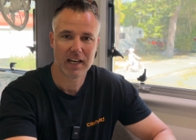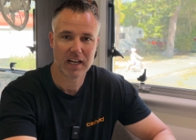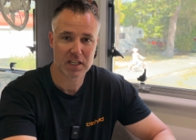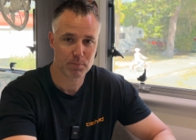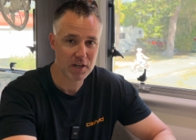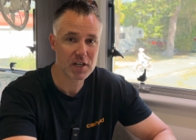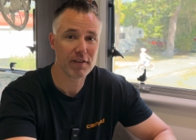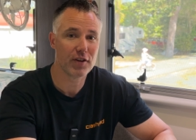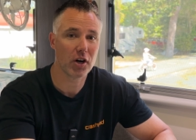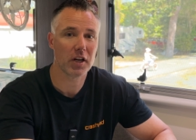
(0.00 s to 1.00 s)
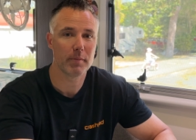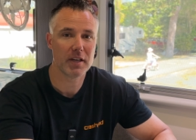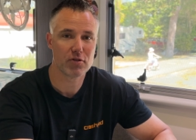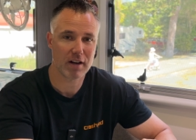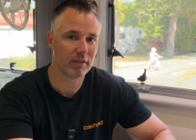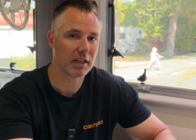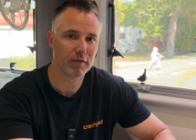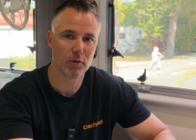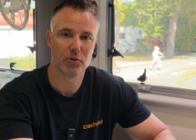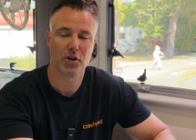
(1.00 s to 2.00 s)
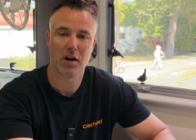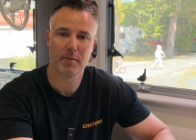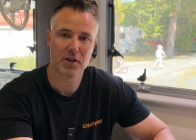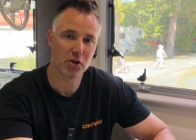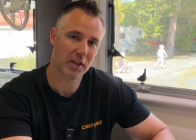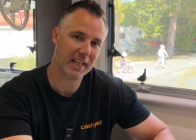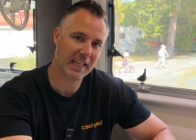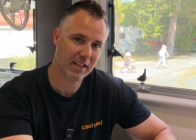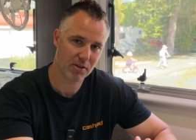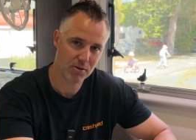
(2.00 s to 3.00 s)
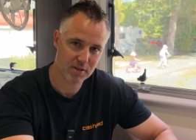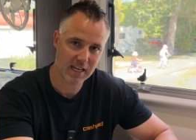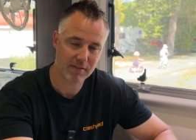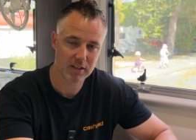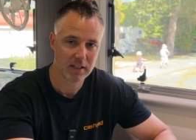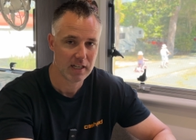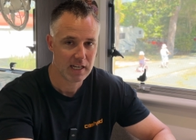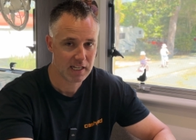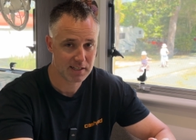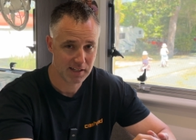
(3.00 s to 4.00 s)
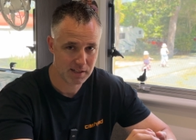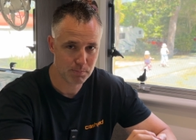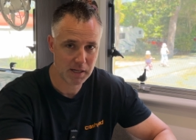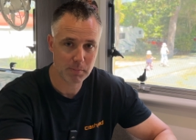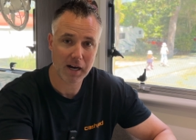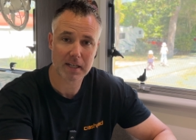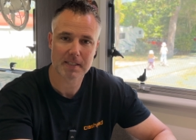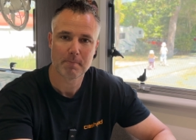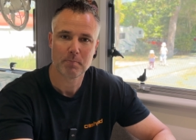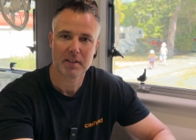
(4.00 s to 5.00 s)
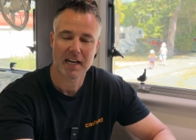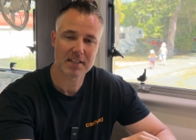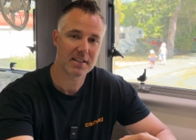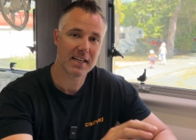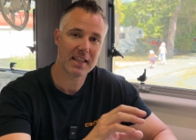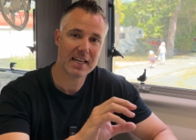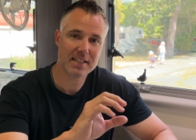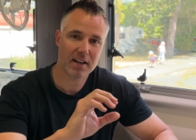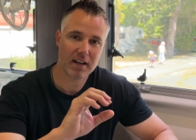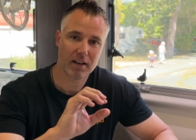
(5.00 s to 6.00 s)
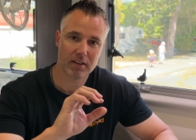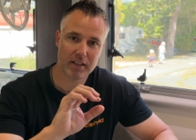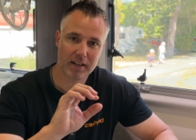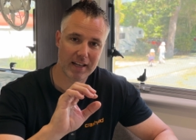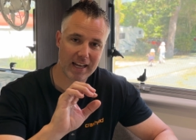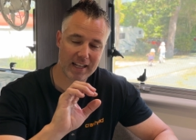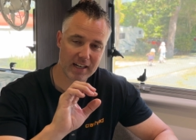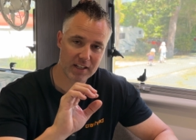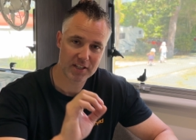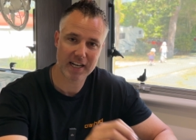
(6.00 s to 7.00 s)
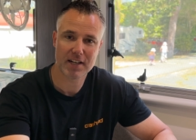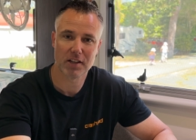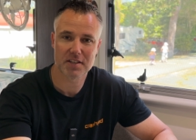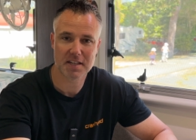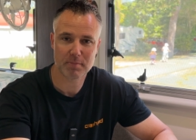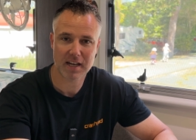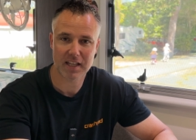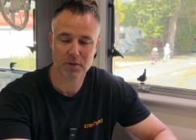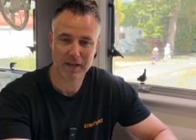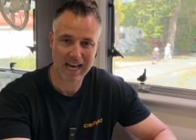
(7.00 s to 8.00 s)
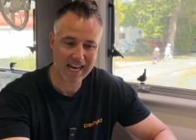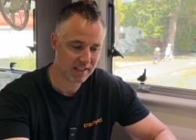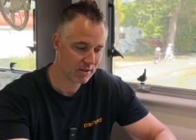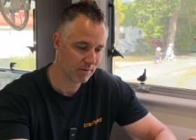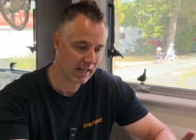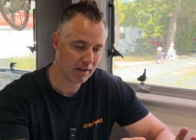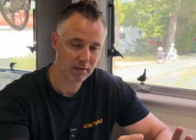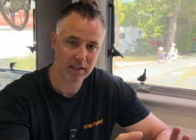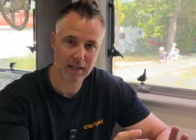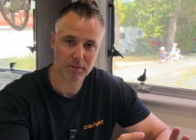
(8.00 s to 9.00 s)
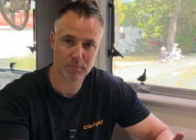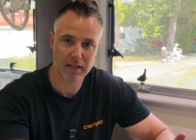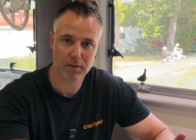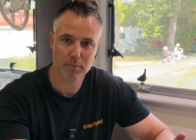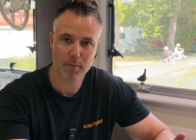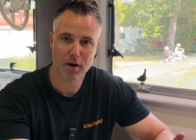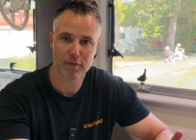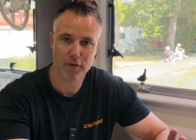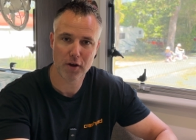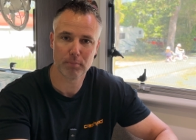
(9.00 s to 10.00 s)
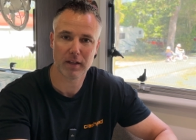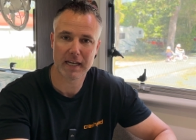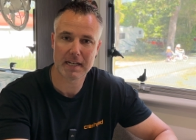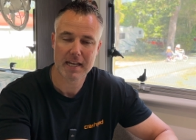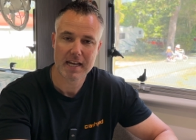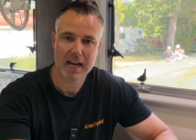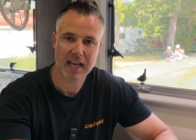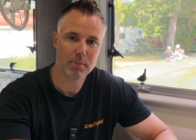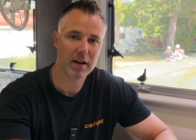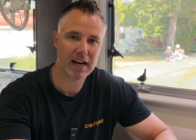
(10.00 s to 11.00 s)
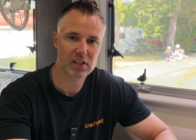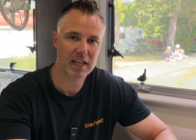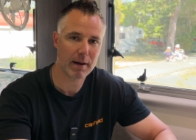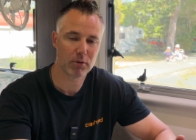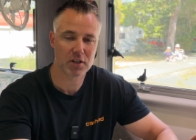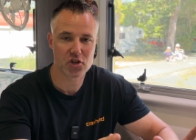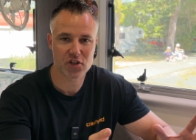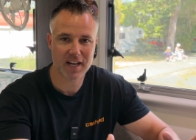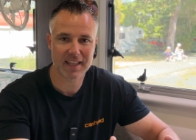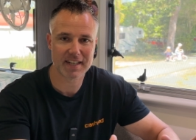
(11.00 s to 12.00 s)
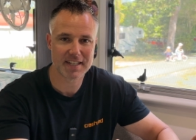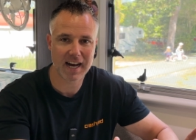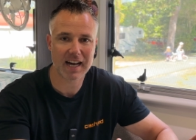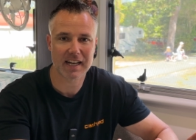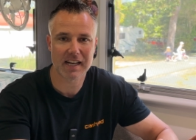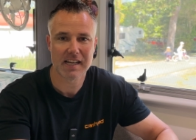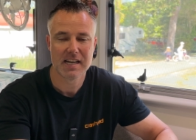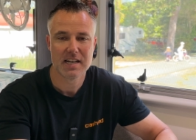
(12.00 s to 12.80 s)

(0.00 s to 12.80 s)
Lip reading: especially if you're not going to be traveling full time and you're not going to get the use out of it. It's big bucks. As I said, these are a $10 SIM card that we add to our mobile phone plan, and then we're actually able to share the data